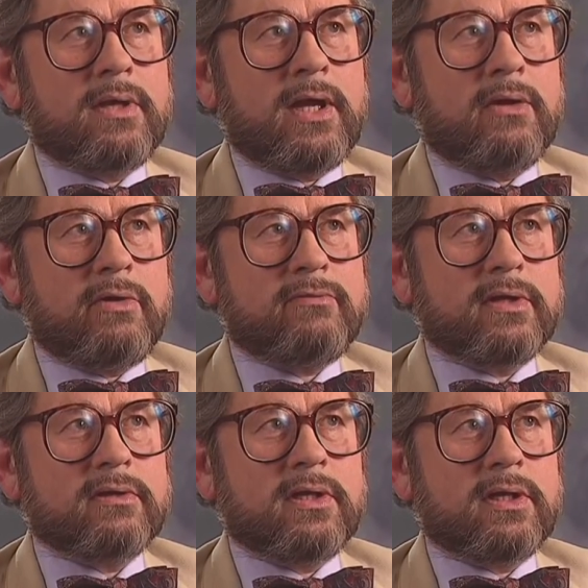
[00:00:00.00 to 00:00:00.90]

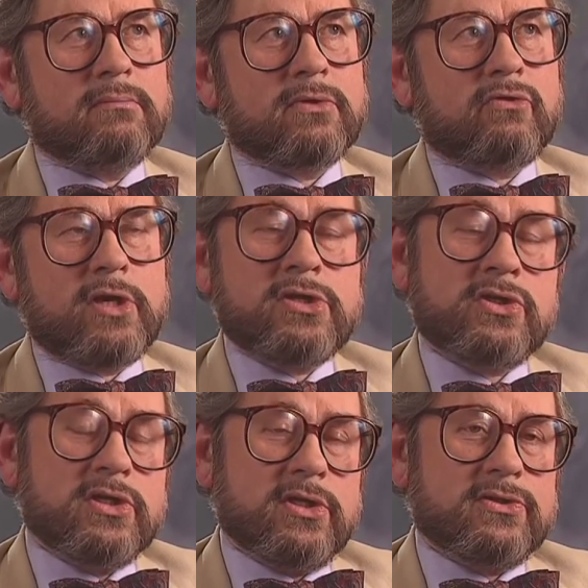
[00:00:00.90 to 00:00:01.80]
However,
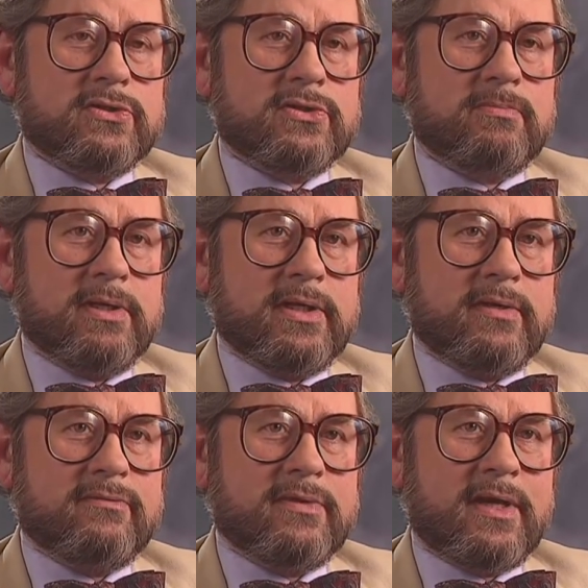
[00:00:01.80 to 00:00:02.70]
creationists
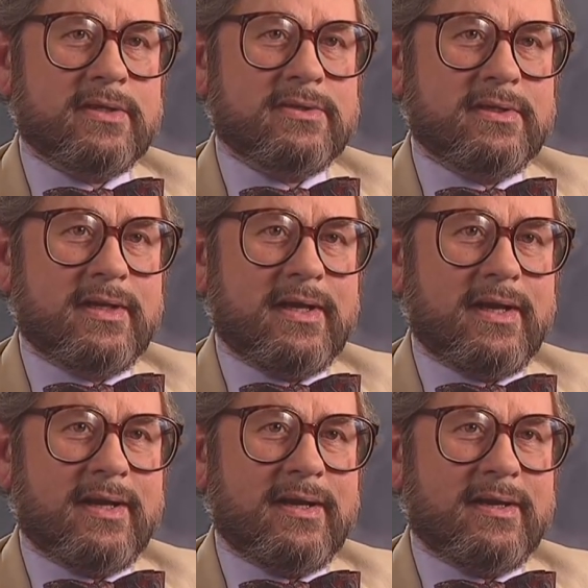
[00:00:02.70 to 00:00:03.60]
believe that
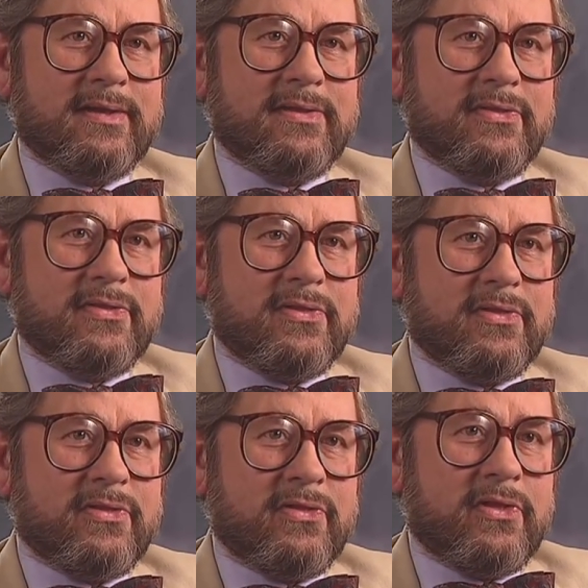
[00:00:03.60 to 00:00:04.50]

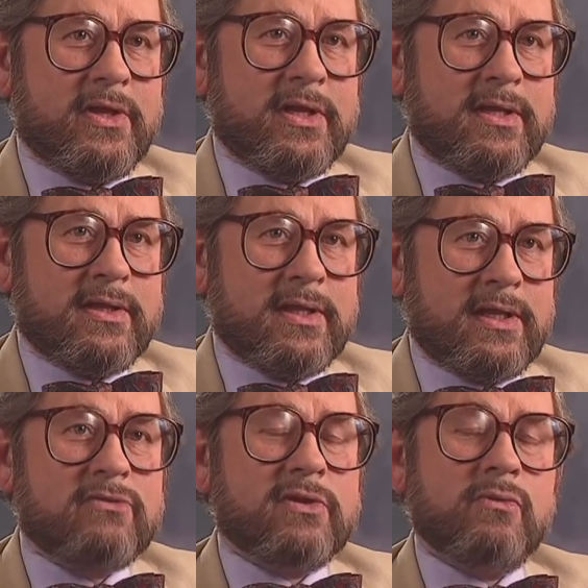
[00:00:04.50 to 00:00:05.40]
there
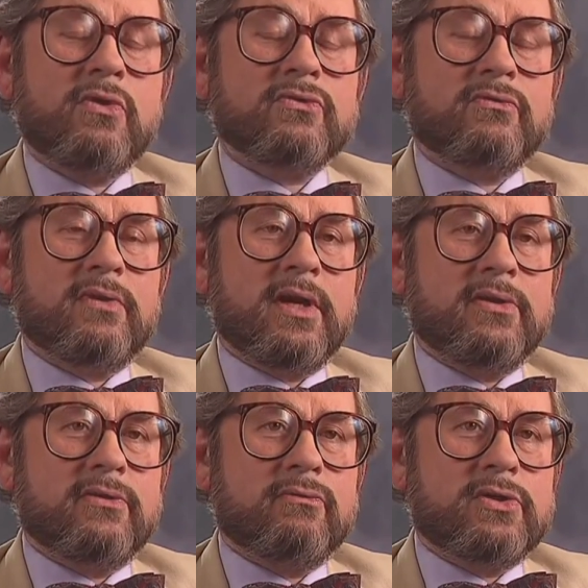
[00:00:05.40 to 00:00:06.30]
literally was a
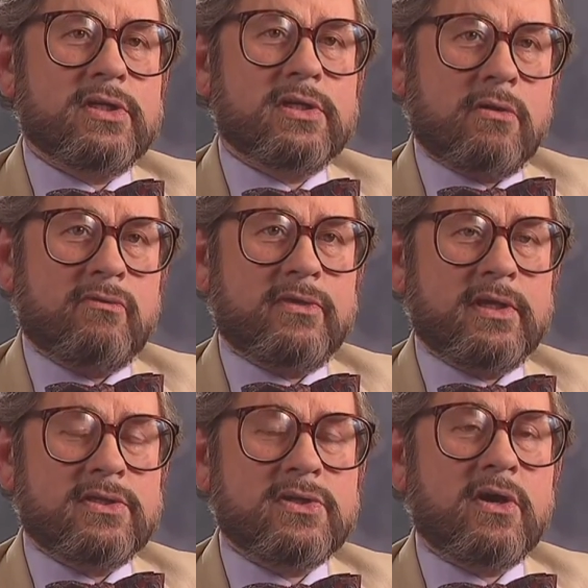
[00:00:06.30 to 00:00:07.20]
flood which engulfed the
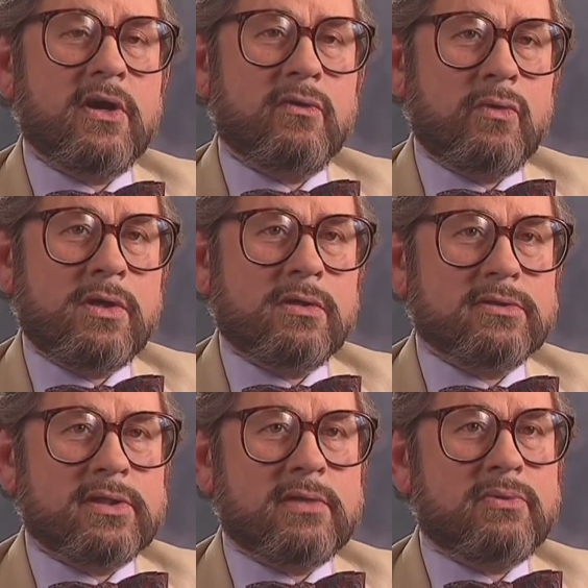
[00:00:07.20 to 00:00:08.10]
entire
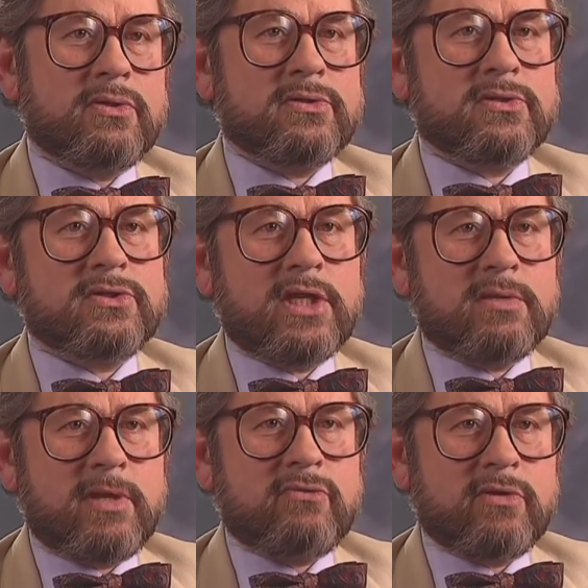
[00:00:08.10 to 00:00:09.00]
world, and they point to the
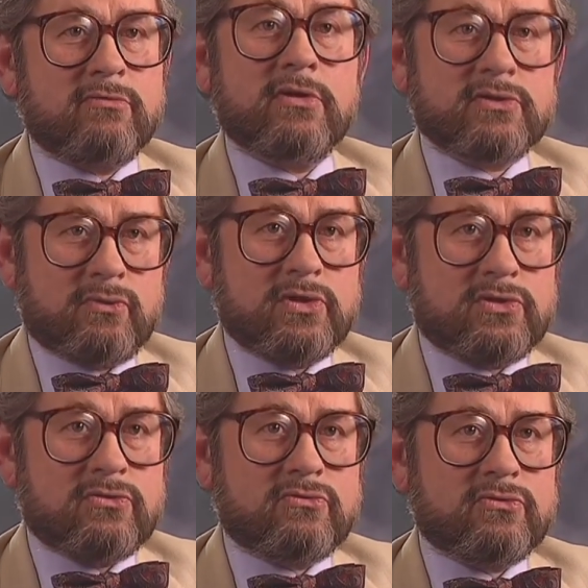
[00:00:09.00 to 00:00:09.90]
sedimentary rocks,
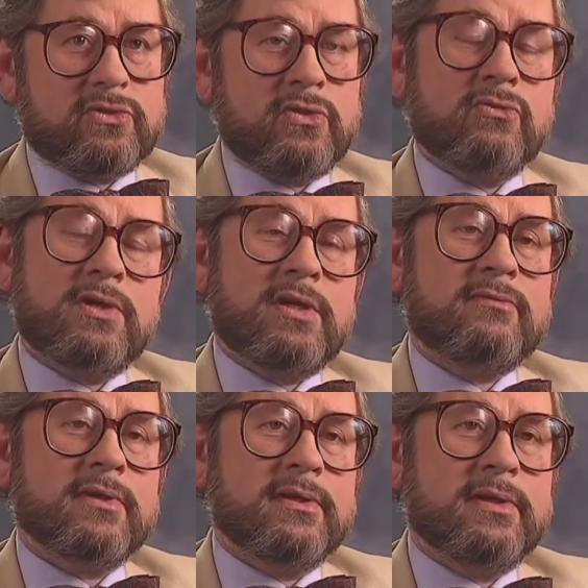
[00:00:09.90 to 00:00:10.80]
which do
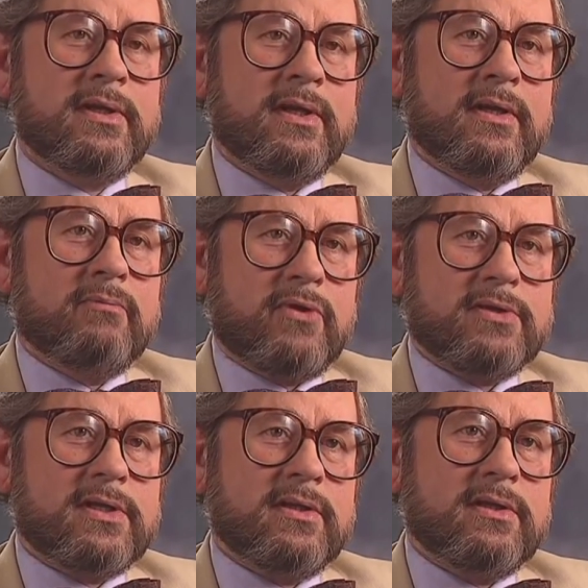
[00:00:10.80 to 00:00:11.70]
cover
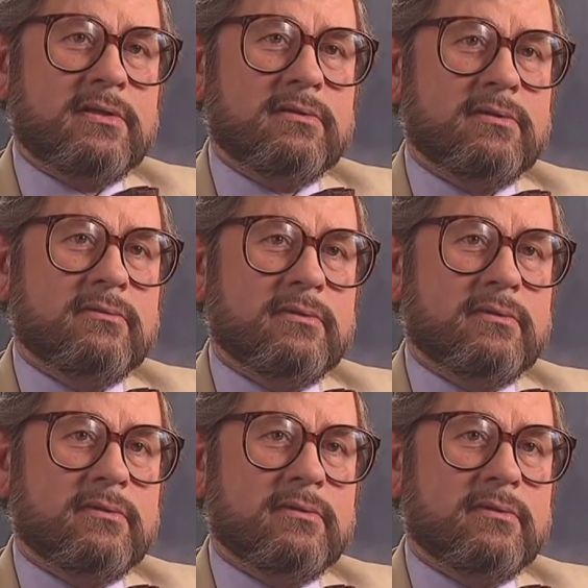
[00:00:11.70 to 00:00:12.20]
practically the whole